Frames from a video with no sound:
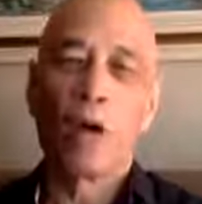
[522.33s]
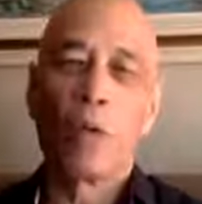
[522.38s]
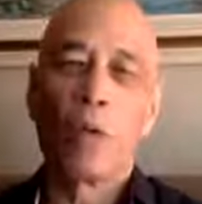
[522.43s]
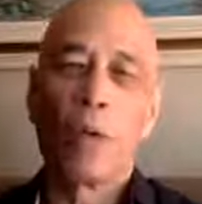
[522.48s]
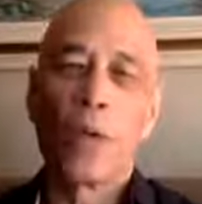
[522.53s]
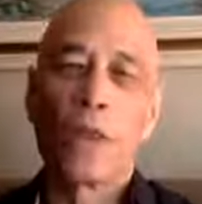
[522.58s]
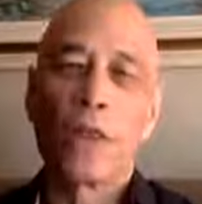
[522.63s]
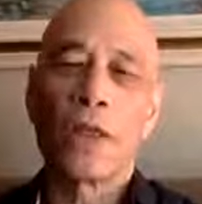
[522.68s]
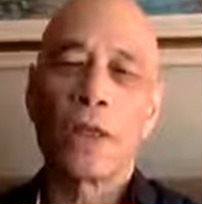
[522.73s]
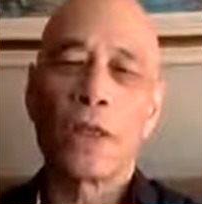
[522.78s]

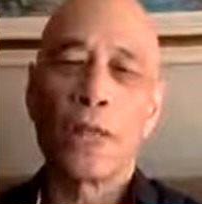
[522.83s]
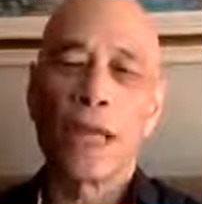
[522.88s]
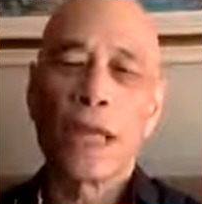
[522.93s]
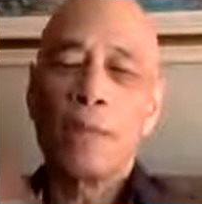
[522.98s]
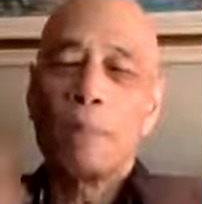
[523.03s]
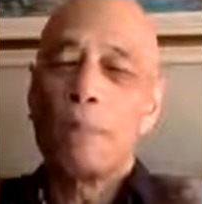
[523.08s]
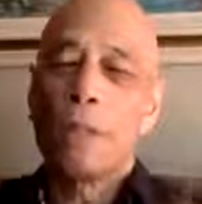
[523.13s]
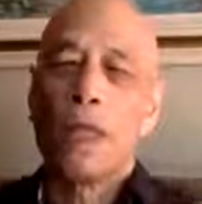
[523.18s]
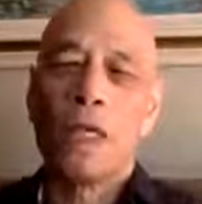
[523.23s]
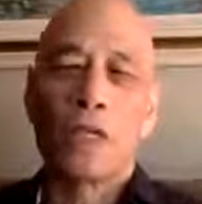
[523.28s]
with
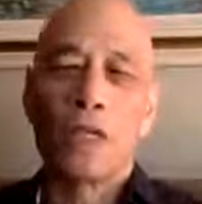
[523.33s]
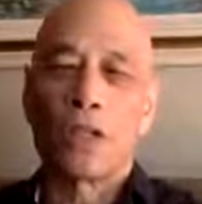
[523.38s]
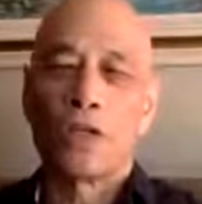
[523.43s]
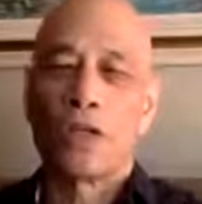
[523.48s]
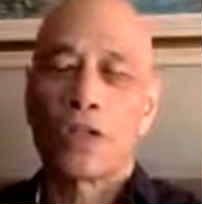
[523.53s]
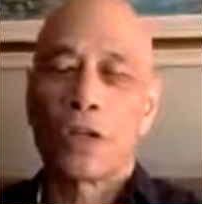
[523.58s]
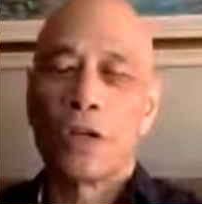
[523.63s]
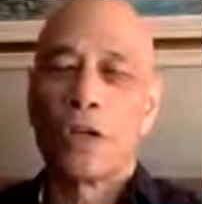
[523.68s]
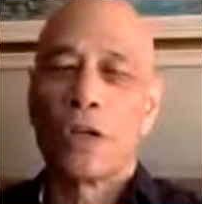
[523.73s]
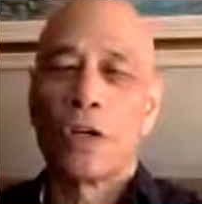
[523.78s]
light
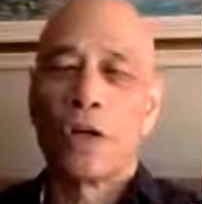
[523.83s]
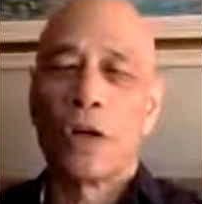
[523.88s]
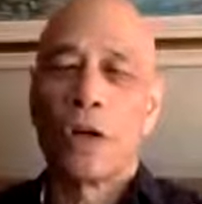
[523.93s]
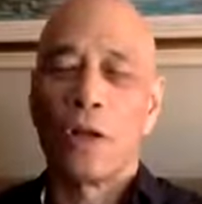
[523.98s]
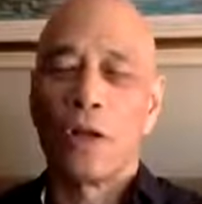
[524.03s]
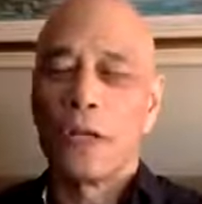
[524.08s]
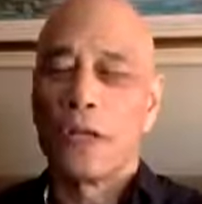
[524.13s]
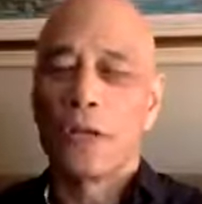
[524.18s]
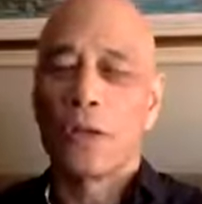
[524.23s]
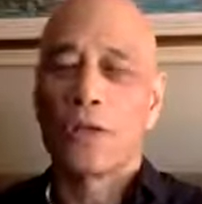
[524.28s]
beings
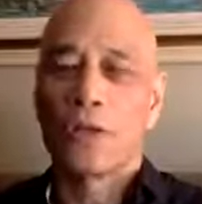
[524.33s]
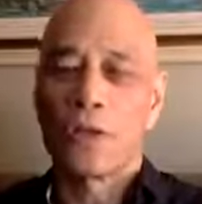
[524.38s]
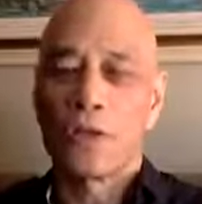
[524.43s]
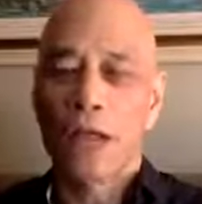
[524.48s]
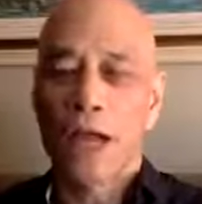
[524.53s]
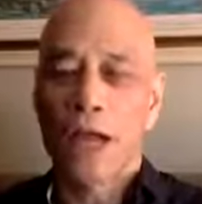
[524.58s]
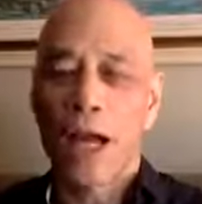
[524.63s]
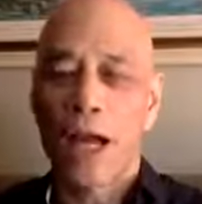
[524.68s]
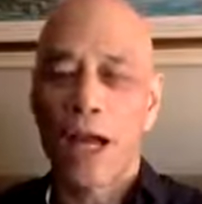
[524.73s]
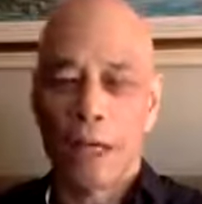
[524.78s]
on the other
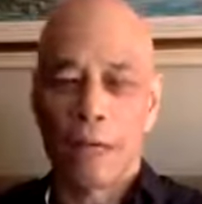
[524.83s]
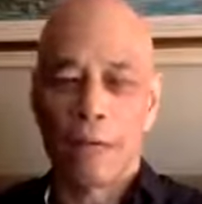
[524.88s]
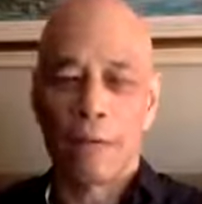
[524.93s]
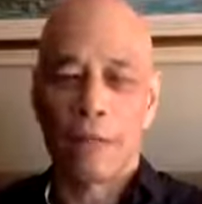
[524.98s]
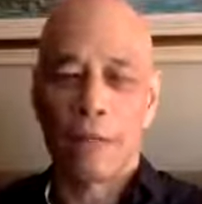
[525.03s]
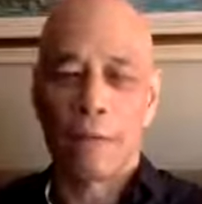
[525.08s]
side.